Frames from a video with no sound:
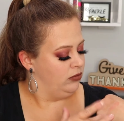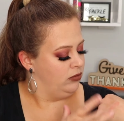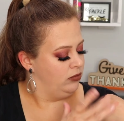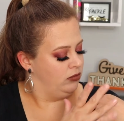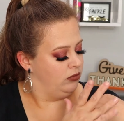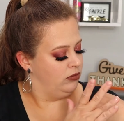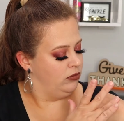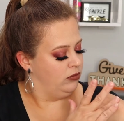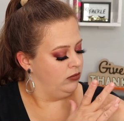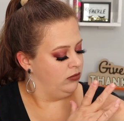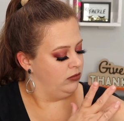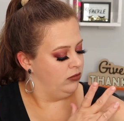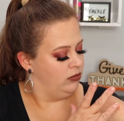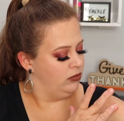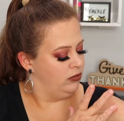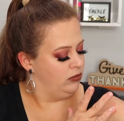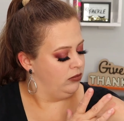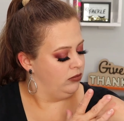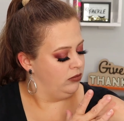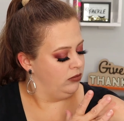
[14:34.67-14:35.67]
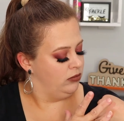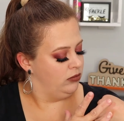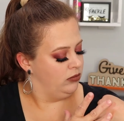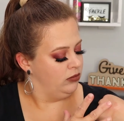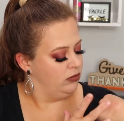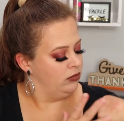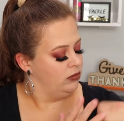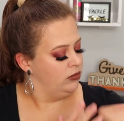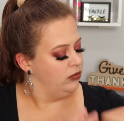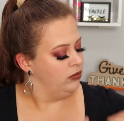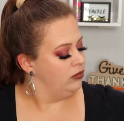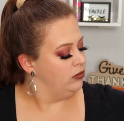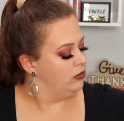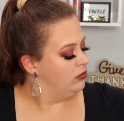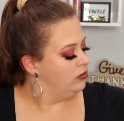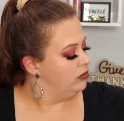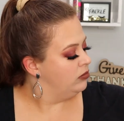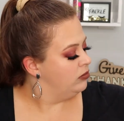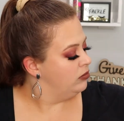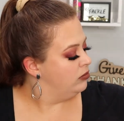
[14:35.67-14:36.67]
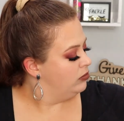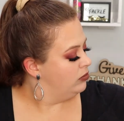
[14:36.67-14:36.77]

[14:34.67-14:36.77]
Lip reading: Nothing is said.